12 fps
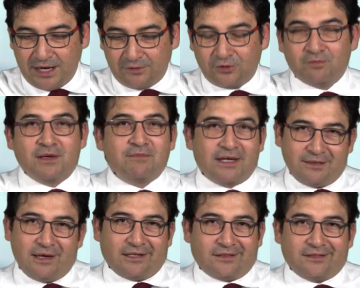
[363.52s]
have to pay back
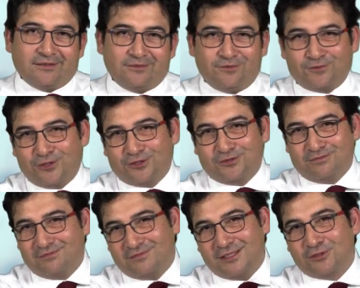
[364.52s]
the bank, of course.
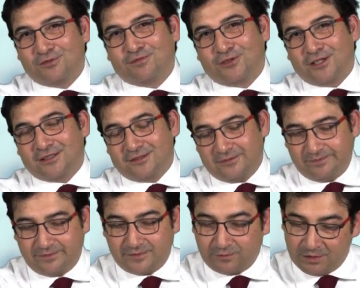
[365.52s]
Let's not forget.
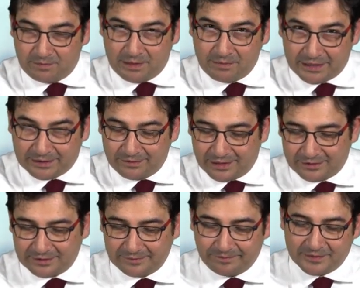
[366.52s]
We pay back the bank,
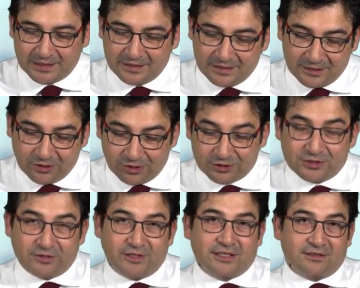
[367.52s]

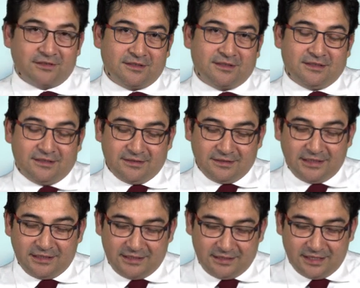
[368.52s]
considering
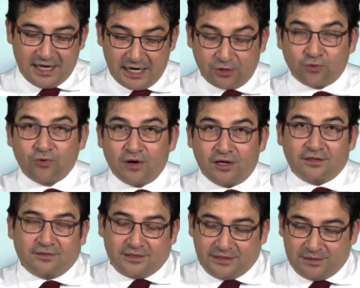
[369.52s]
the accrual
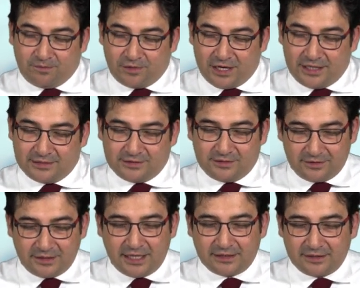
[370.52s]
in the price
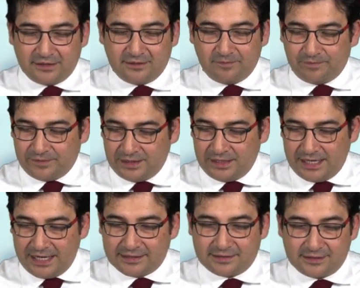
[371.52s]
that the
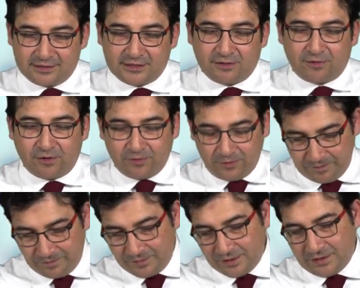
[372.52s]
S0
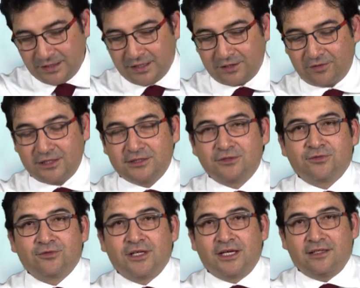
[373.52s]
increased to
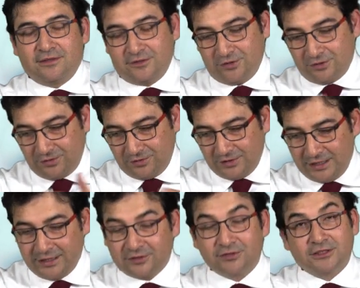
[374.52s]
today. So
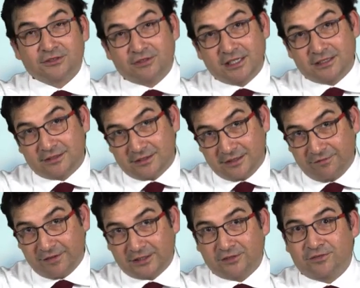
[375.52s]
the interest rates, the
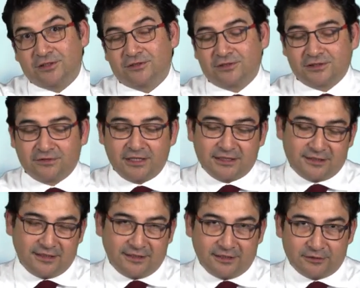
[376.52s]
effect of interest rates
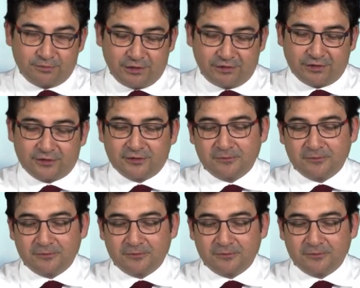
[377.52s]
in this period.